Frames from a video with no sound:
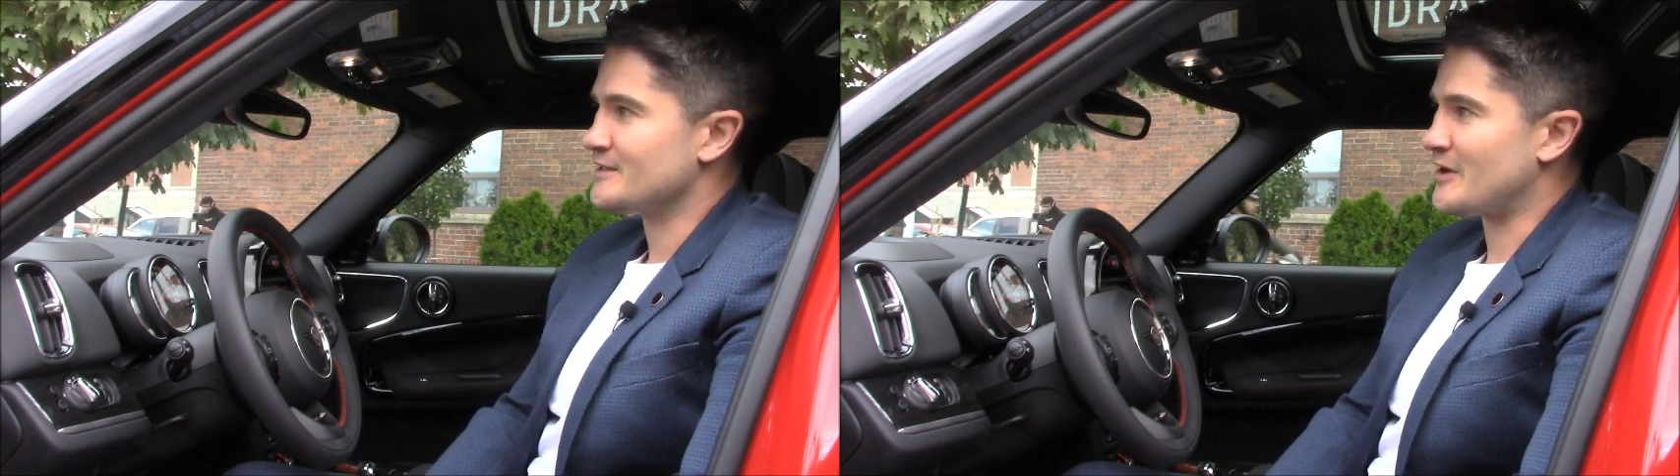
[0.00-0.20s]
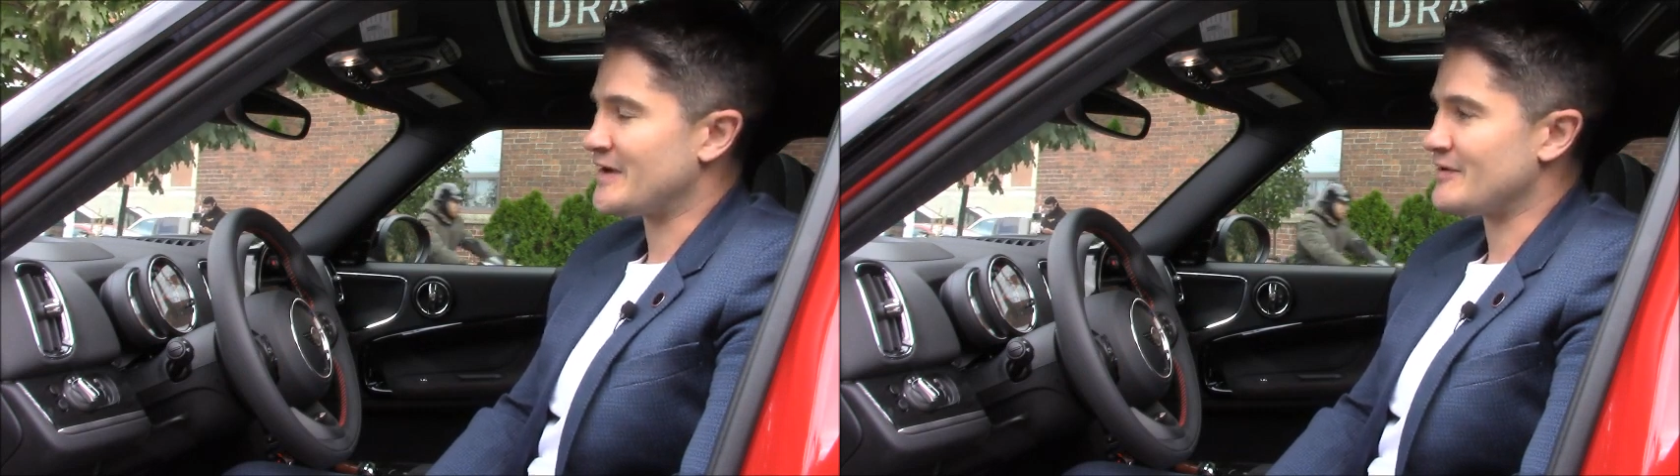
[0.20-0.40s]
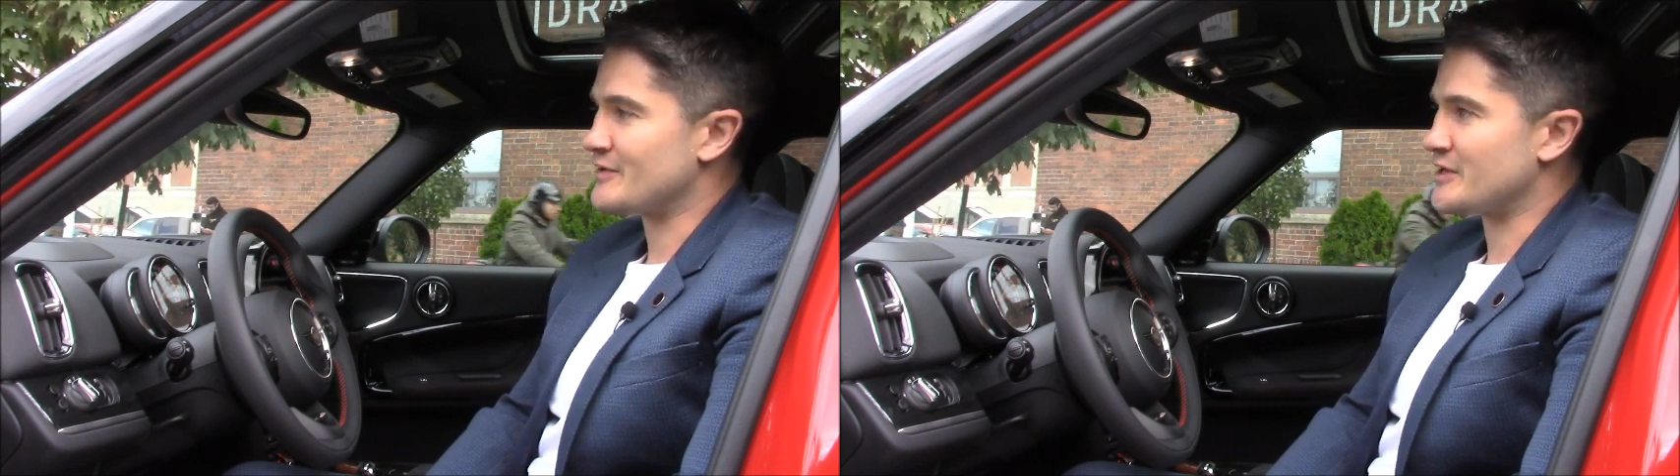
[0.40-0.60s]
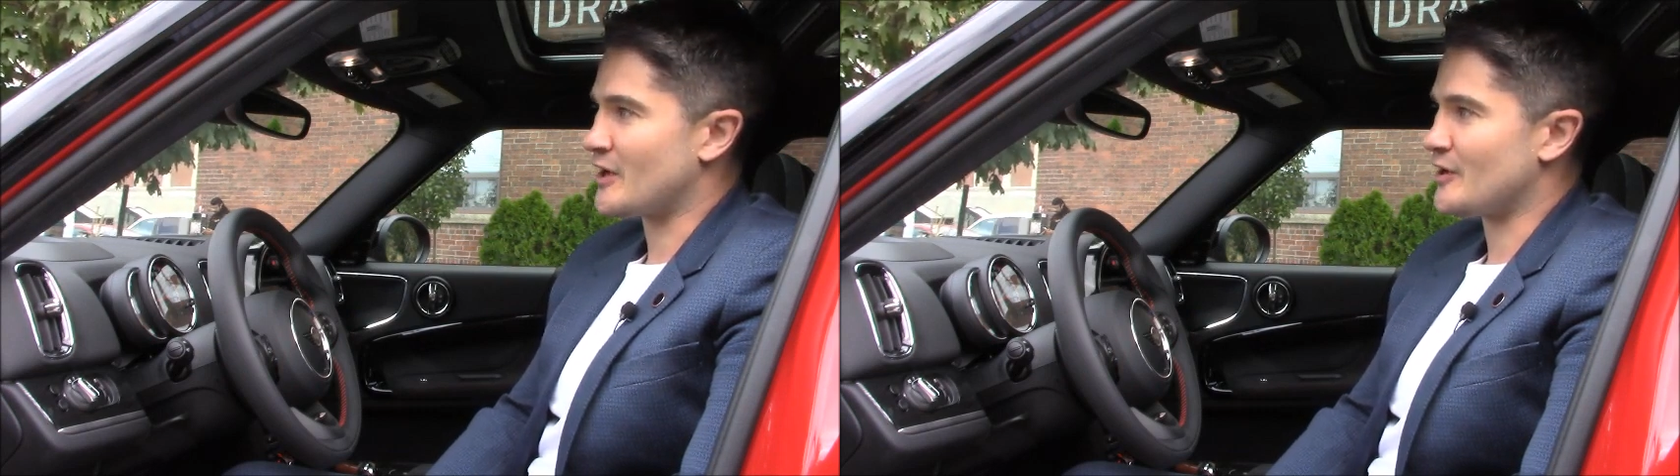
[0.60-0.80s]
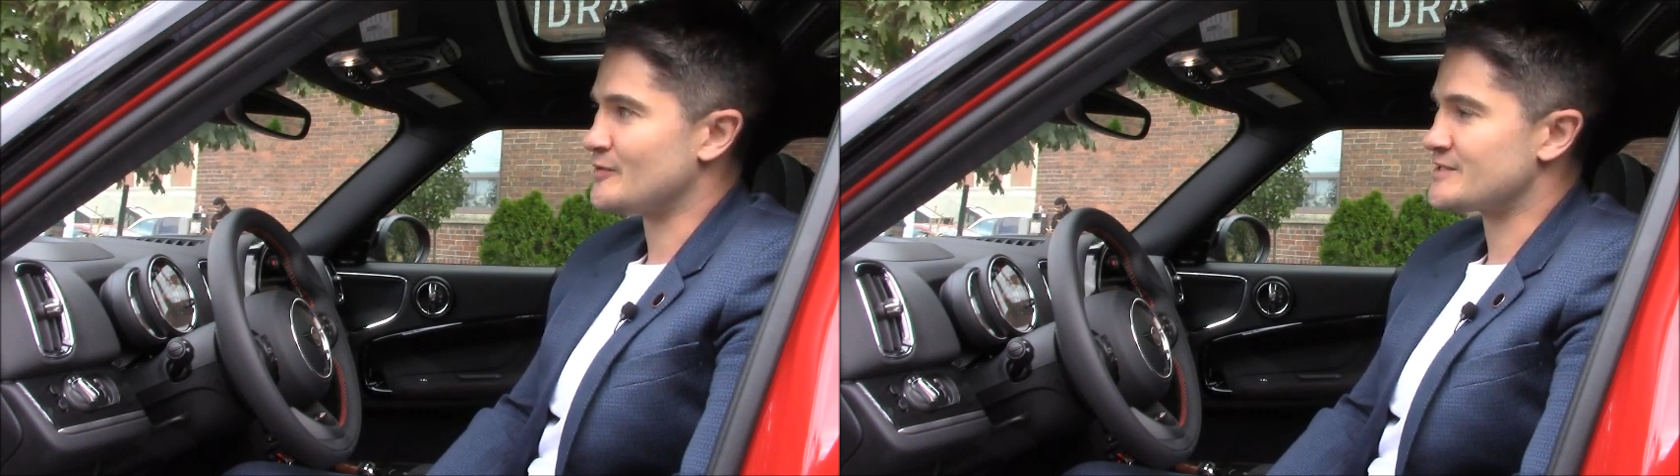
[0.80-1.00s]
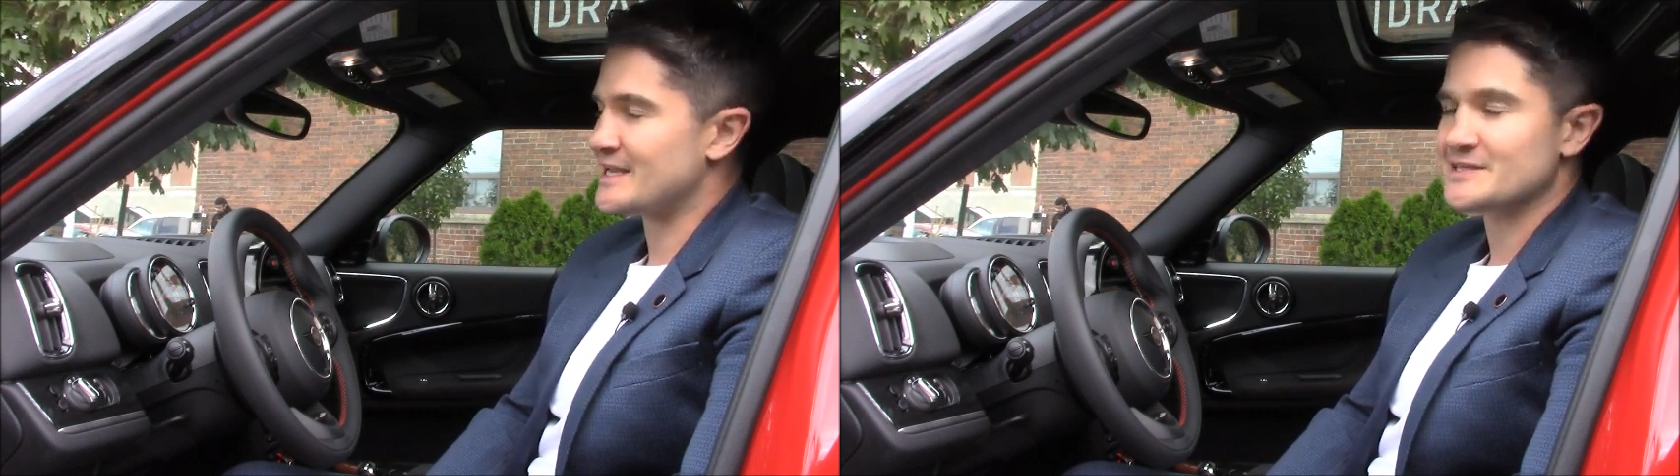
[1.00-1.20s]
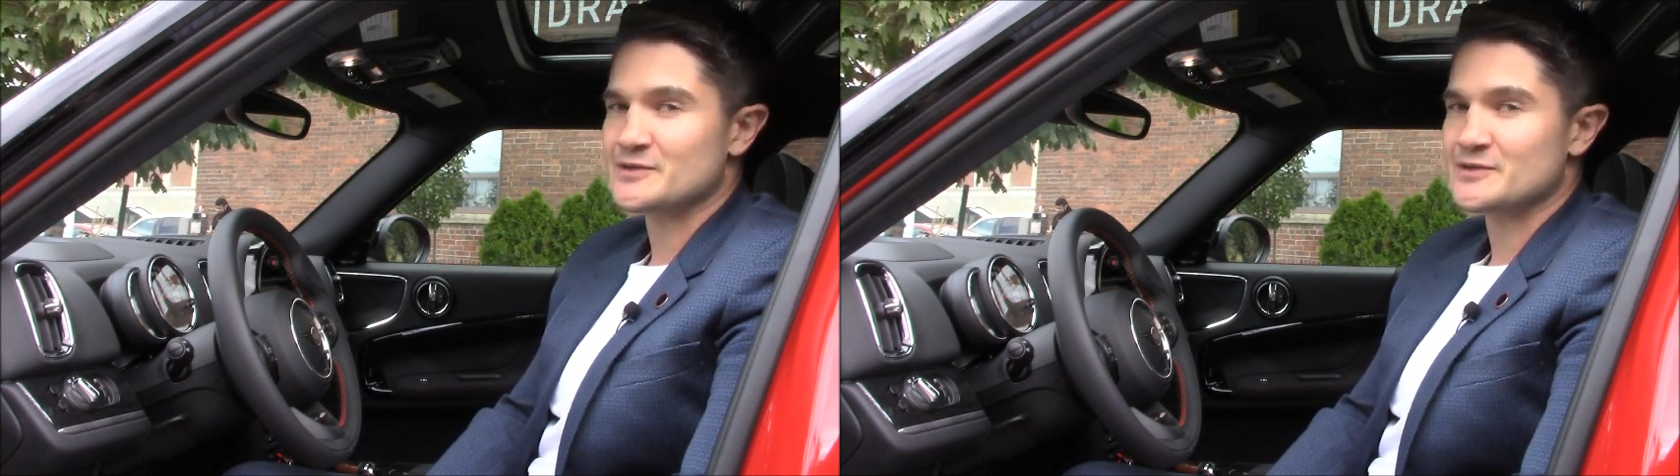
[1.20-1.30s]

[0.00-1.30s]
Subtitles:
Go and give it a go, take it